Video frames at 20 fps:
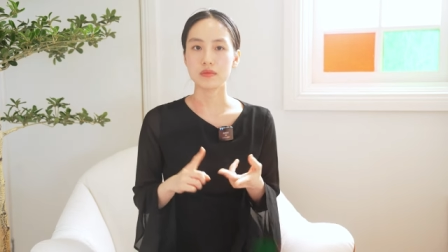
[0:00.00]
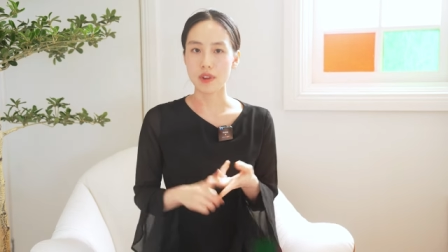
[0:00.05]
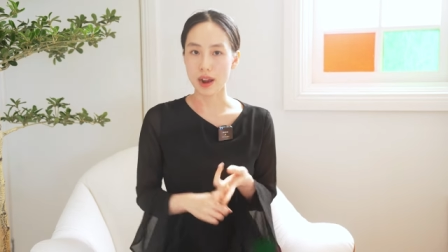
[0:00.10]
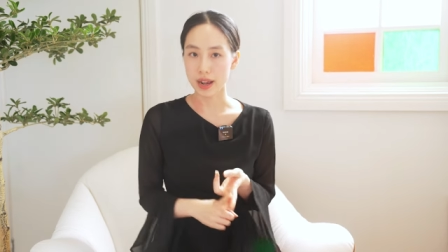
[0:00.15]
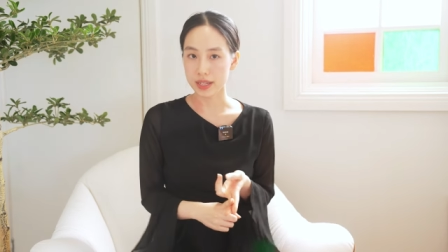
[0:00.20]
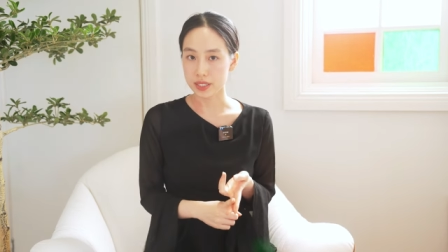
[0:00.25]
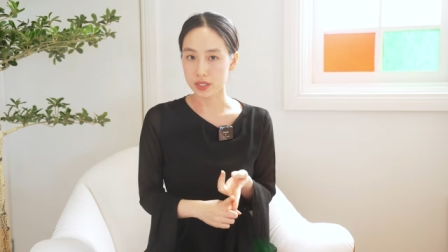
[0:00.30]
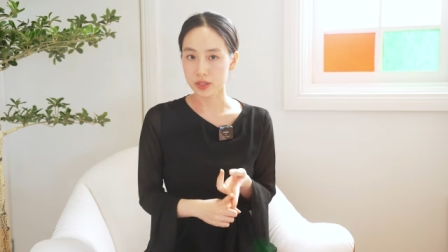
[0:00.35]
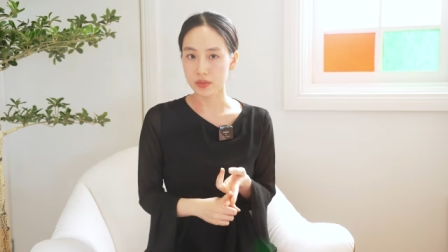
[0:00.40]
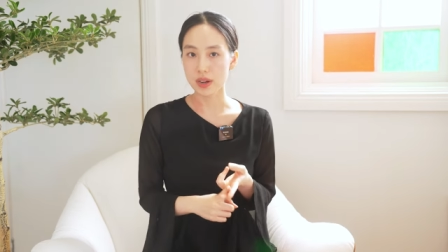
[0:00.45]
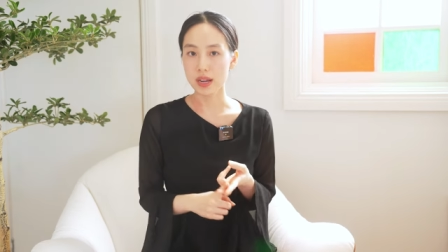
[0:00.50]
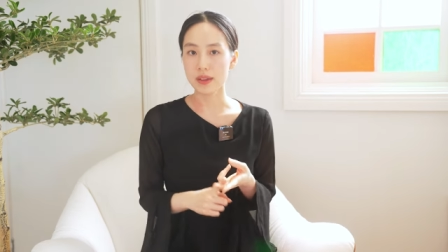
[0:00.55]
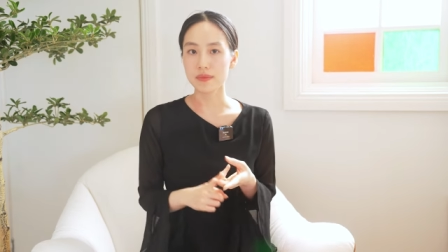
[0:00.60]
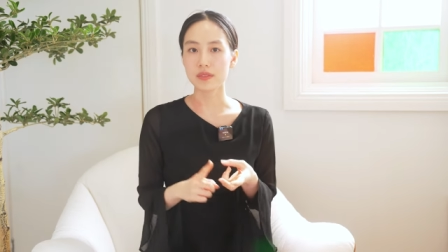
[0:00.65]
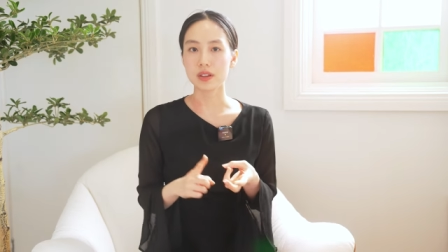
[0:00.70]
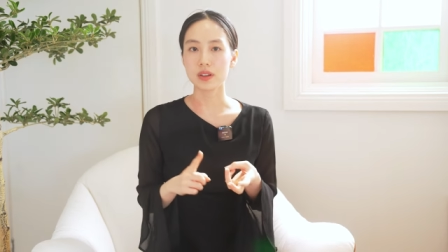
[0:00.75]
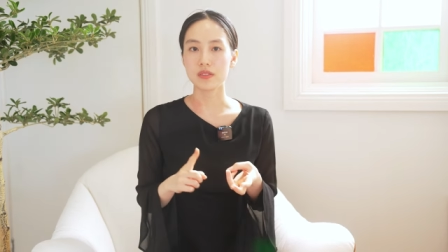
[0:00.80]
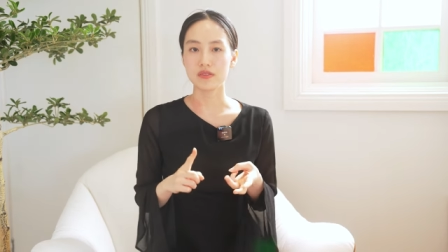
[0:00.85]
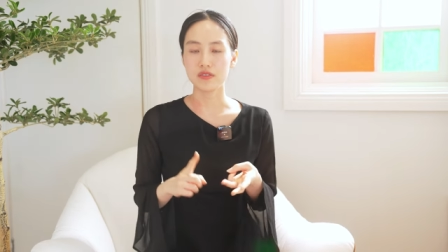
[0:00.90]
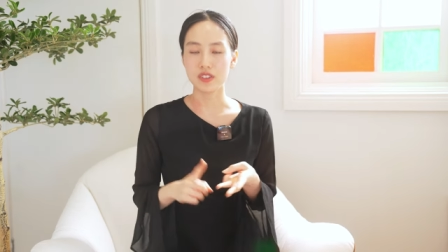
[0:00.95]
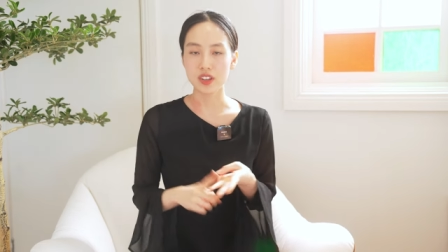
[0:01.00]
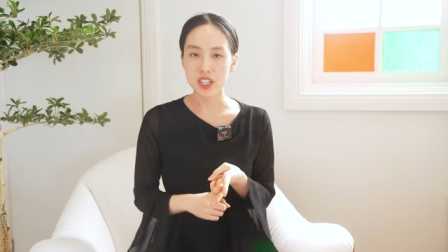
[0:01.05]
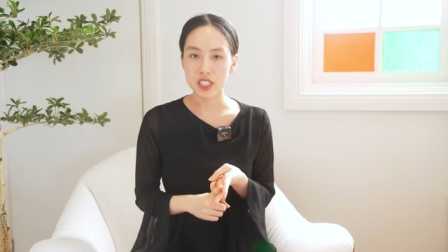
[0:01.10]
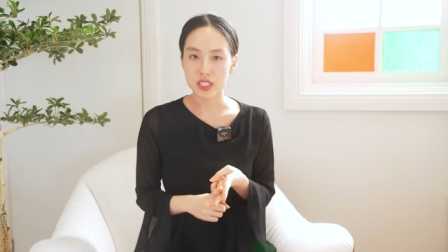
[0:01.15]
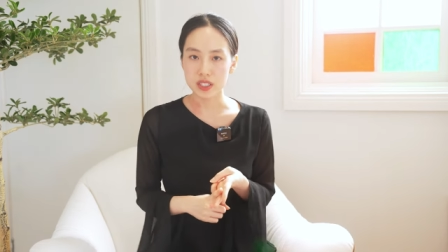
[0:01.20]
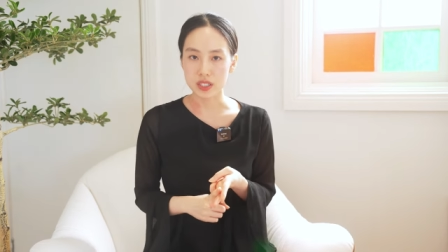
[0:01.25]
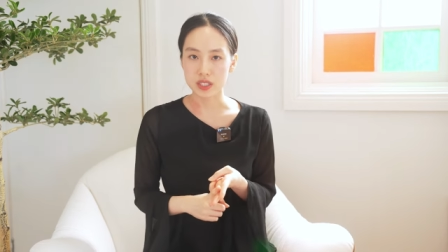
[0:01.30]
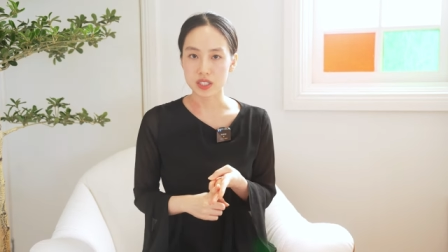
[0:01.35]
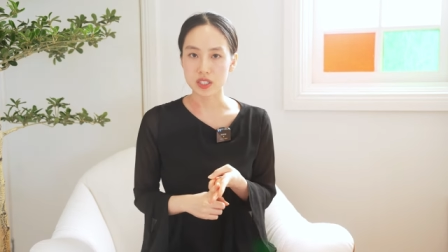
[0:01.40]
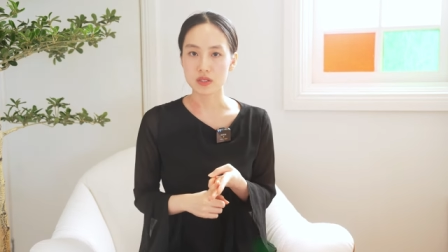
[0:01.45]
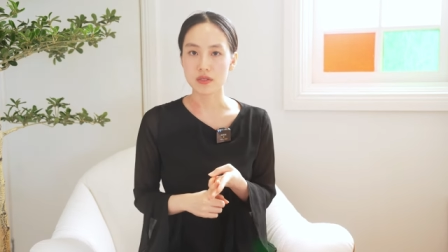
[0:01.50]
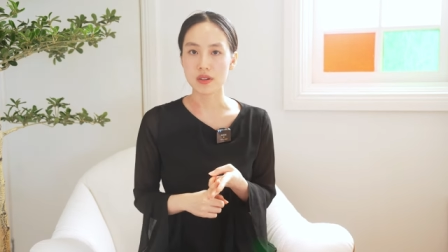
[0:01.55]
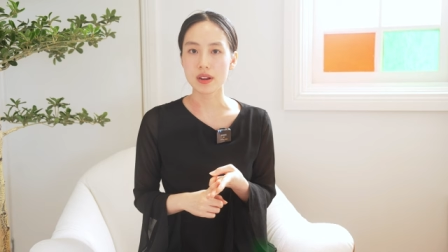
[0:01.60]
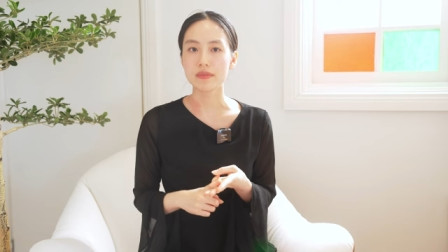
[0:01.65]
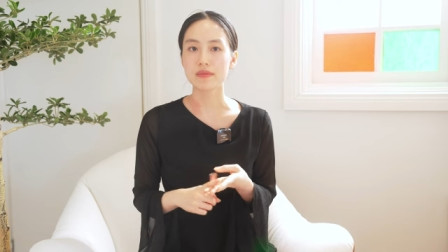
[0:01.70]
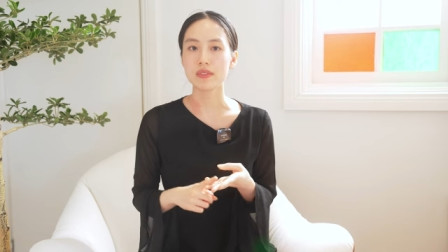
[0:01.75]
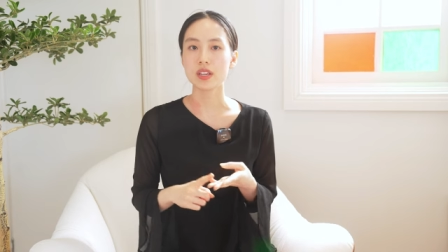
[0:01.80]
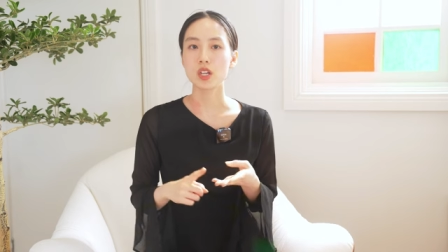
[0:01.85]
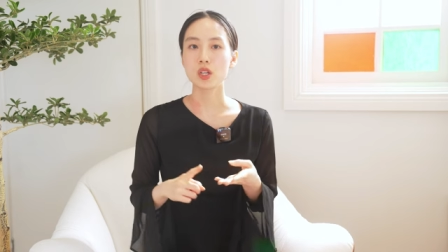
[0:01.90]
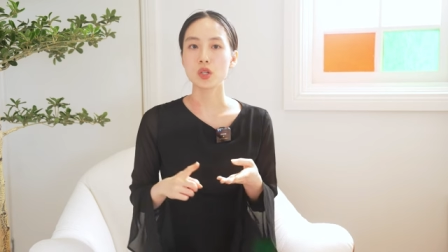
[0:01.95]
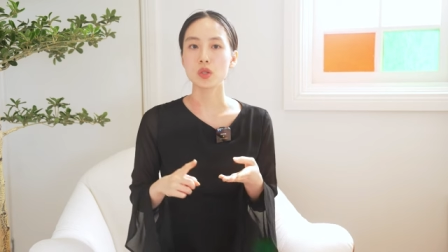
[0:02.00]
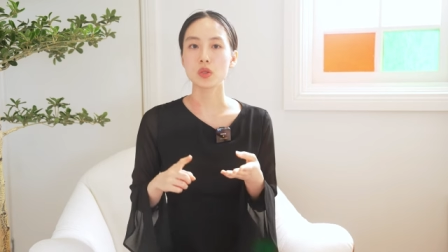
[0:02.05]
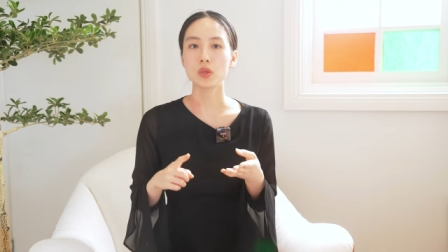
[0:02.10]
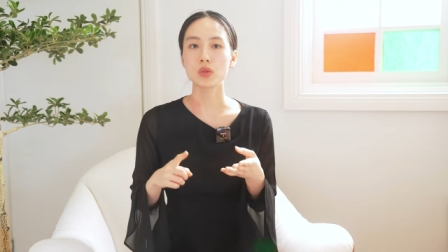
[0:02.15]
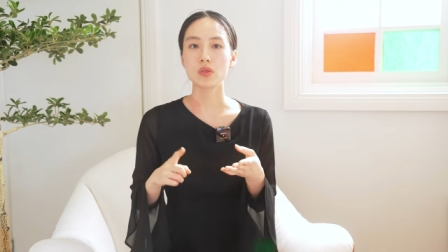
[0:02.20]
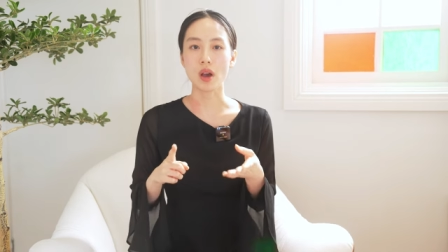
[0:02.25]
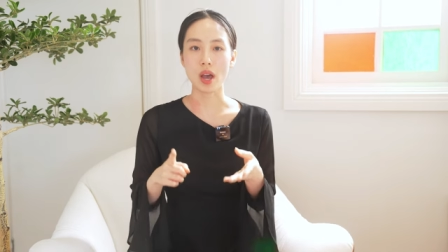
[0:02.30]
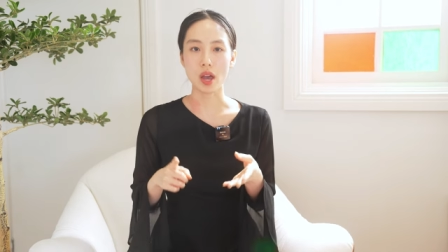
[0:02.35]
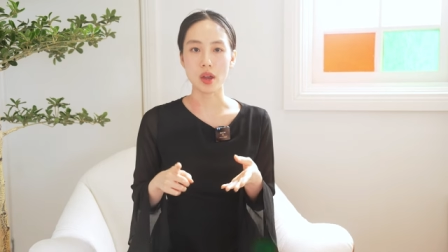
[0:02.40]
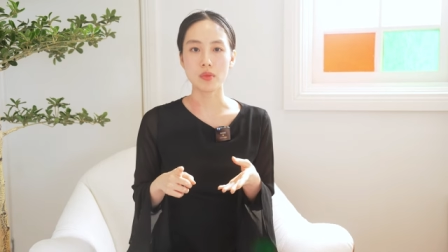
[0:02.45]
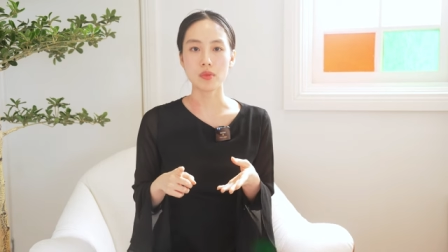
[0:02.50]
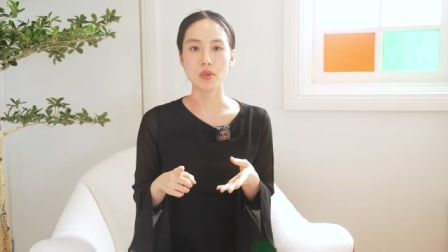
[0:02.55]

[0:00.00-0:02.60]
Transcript: write script, finish the script, do a